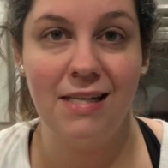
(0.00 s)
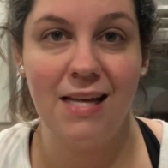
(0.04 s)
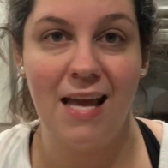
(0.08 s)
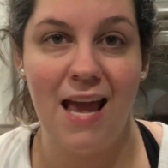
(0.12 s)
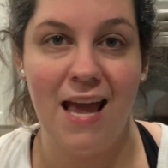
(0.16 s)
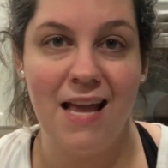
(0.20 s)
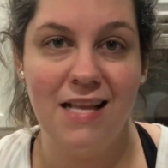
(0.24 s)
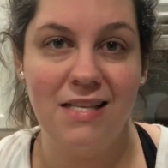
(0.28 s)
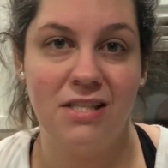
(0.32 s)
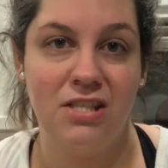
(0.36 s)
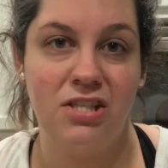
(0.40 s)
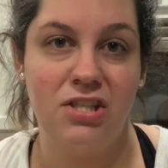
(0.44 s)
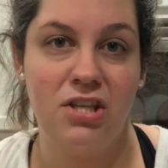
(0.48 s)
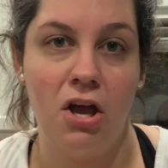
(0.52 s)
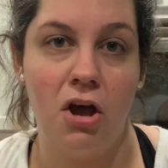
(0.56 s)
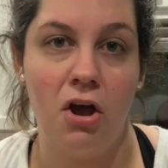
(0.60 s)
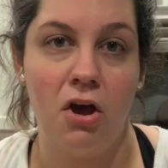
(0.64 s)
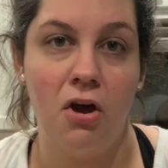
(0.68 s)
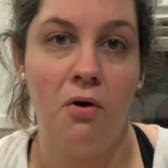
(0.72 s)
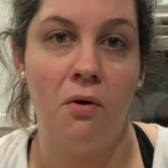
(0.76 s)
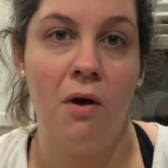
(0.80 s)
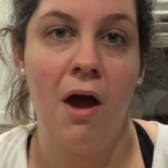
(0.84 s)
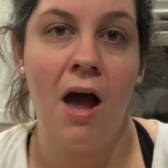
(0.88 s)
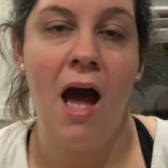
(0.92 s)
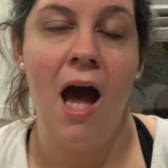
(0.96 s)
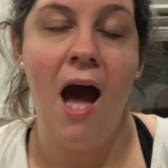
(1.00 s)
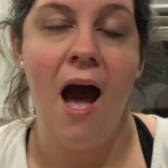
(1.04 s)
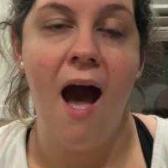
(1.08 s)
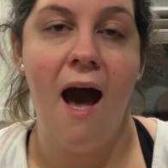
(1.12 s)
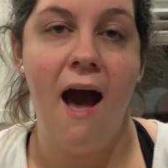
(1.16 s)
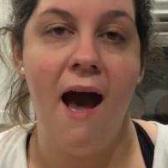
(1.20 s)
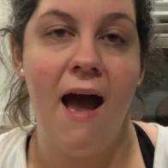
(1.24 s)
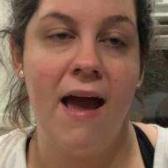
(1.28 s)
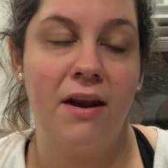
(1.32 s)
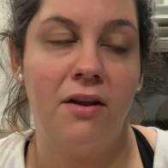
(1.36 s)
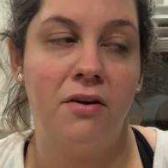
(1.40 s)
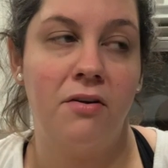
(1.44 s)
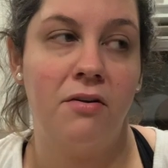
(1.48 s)
And so
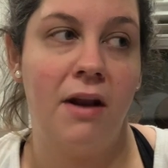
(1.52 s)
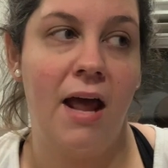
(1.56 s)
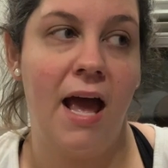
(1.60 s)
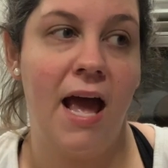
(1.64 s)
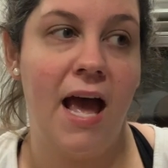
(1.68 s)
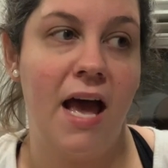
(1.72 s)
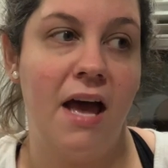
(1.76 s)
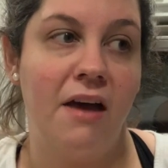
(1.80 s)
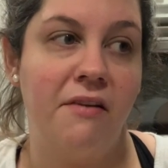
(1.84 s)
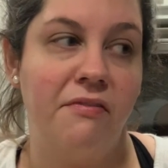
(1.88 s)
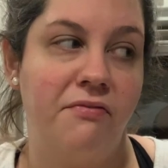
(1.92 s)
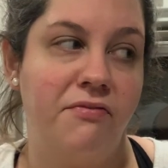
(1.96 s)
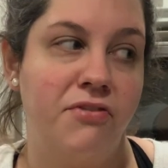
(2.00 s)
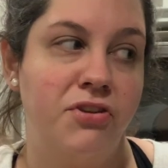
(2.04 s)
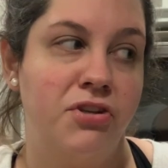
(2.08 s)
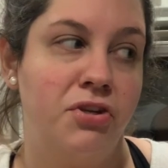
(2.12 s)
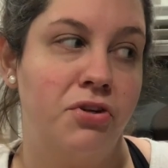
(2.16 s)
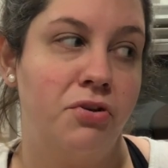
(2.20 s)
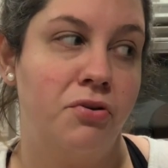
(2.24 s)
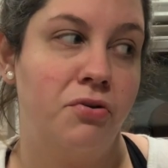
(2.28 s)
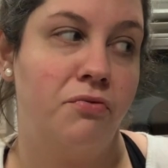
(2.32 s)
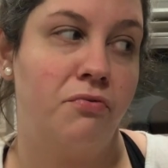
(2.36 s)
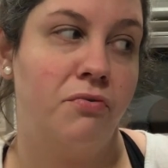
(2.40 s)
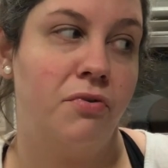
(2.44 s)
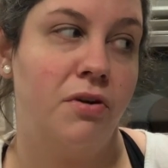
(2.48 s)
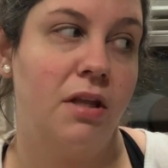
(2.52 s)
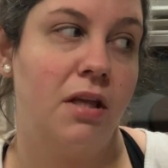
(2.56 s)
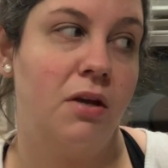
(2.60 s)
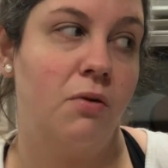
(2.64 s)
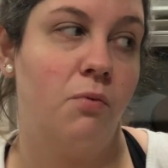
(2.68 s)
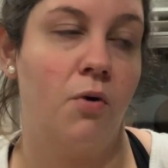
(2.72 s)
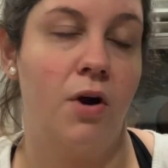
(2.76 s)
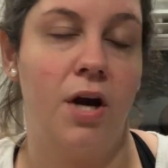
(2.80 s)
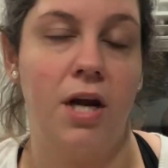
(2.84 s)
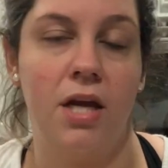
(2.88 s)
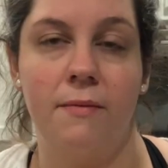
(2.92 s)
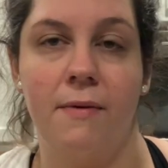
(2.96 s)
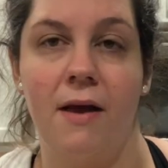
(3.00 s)
I don't have to really
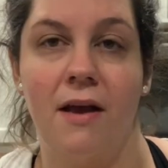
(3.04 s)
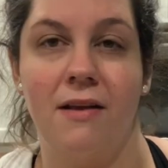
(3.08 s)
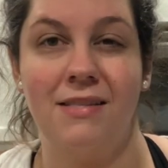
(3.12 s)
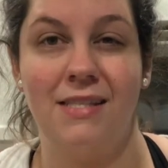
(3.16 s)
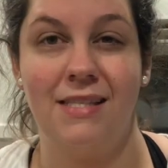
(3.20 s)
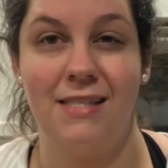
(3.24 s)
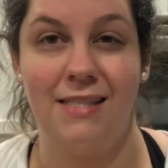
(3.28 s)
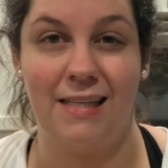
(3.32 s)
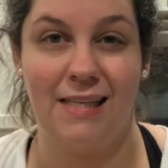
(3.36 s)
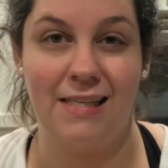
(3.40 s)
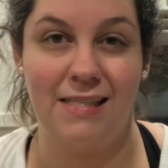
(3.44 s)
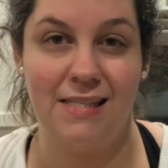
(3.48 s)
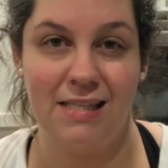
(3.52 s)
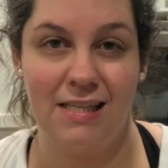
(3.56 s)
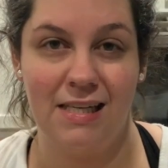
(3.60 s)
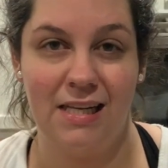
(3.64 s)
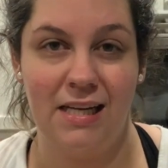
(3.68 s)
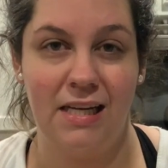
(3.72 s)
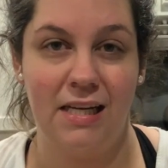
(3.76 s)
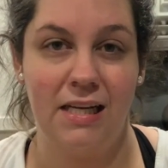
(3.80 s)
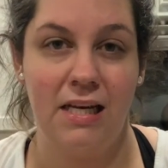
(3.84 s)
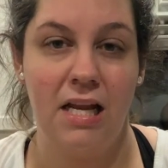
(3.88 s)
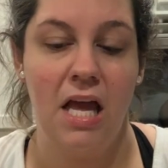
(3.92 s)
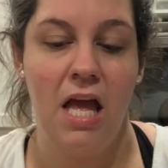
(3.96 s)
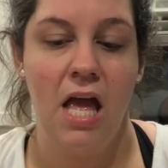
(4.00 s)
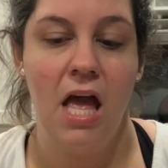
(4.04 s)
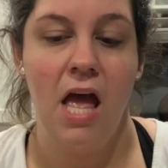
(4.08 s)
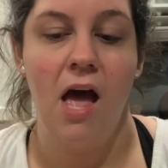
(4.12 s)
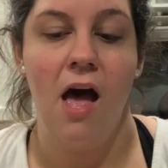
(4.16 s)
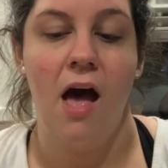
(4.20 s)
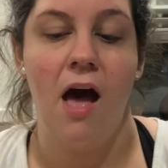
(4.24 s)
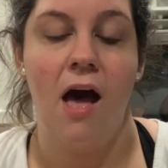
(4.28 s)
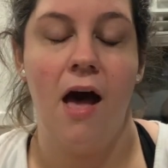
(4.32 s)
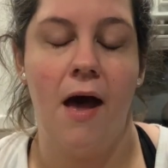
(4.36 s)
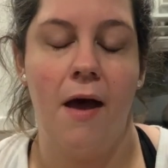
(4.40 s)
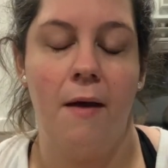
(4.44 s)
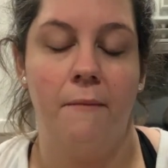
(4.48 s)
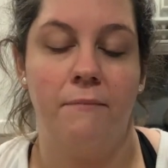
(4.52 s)
worry about seasoning.
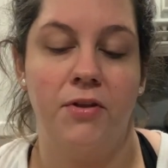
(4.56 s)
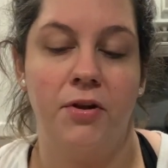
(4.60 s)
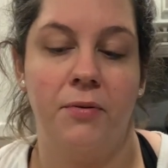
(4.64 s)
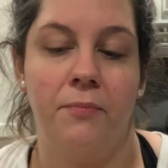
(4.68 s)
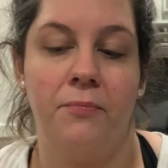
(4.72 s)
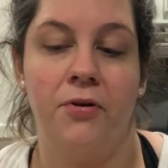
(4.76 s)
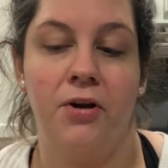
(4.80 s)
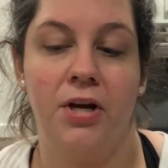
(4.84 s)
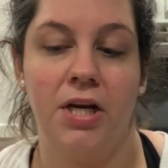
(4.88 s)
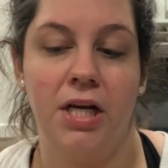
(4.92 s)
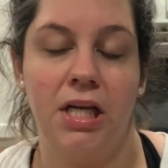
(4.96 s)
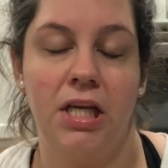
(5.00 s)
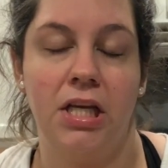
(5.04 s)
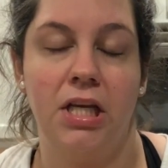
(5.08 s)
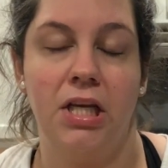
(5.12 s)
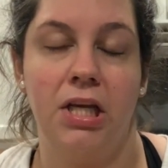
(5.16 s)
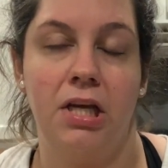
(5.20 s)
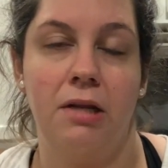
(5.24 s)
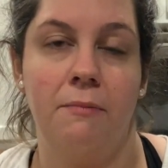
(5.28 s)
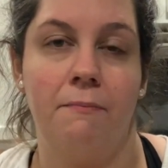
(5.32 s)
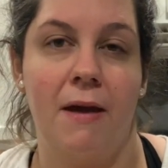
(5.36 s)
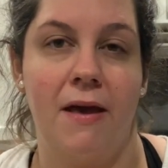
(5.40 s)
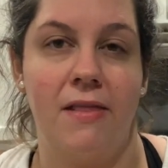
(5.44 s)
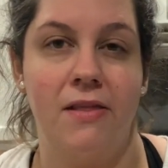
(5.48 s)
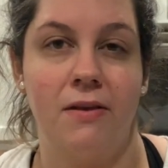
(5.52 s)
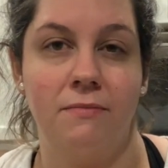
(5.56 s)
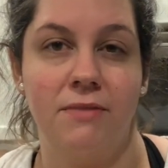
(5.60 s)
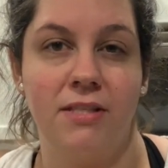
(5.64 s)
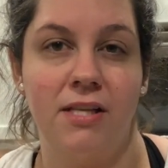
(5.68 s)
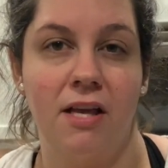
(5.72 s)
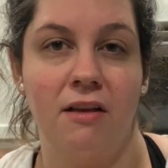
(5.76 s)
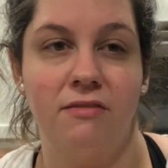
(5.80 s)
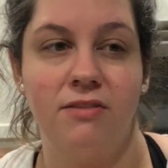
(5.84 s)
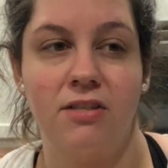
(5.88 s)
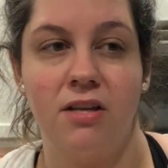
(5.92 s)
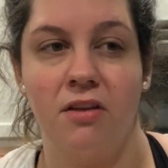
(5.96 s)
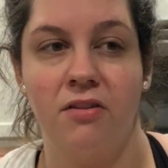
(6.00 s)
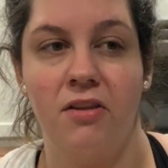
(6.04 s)
They're pretty good by
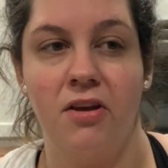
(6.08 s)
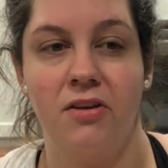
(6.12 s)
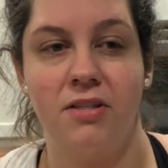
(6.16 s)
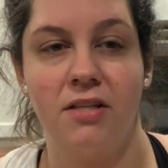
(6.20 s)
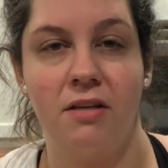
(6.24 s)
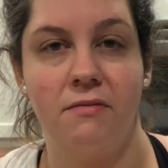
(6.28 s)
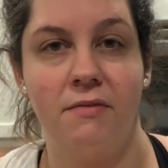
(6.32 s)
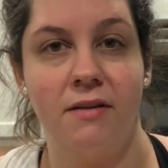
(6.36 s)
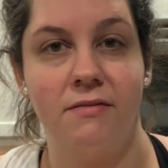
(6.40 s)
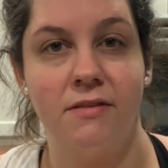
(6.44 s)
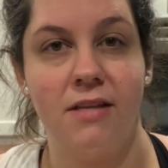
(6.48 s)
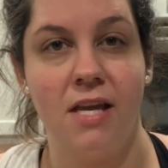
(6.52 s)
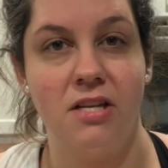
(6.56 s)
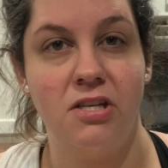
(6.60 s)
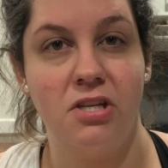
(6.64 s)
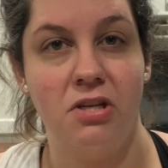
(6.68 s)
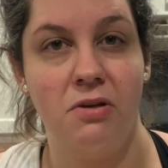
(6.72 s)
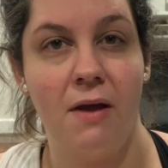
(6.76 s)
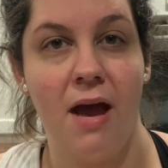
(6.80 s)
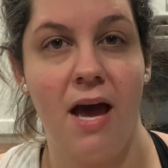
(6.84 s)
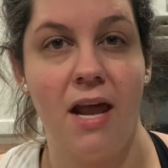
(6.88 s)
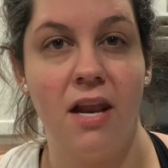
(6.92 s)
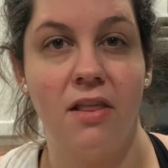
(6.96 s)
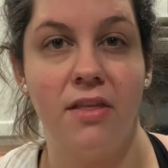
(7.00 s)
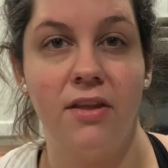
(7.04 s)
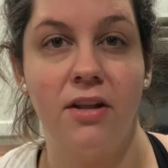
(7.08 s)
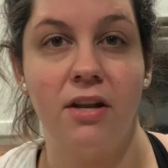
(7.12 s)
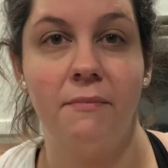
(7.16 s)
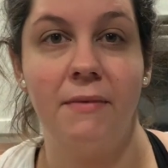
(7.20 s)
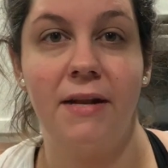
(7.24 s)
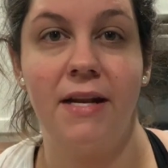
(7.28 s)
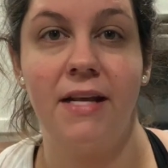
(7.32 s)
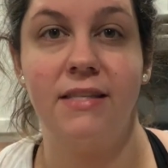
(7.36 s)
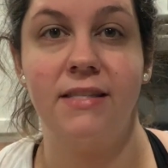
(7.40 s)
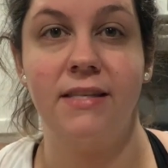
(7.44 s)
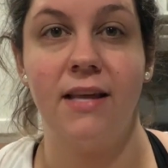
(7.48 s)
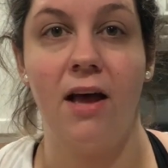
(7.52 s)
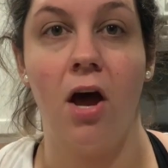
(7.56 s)
themselves, although sometimes I do add a little
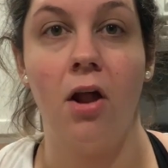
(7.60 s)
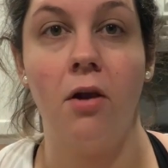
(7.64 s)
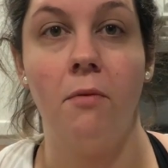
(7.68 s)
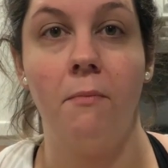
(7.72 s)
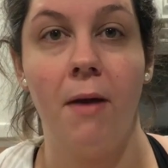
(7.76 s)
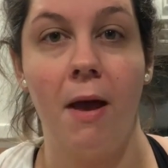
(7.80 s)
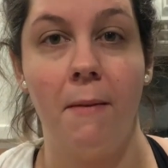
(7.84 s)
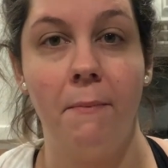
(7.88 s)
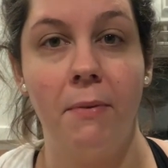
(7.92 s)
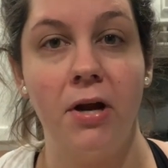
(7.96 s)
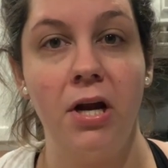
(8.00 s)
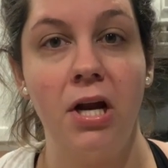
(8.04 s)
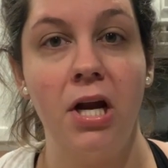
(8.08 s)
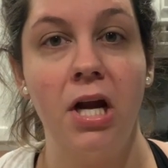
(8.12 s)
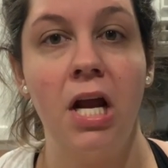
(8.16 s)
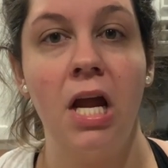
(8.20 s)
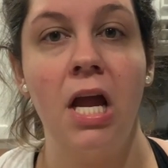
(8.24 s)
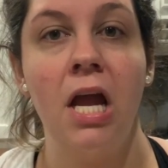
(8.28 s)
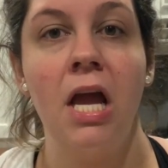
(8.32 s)
bit of salt and pepper.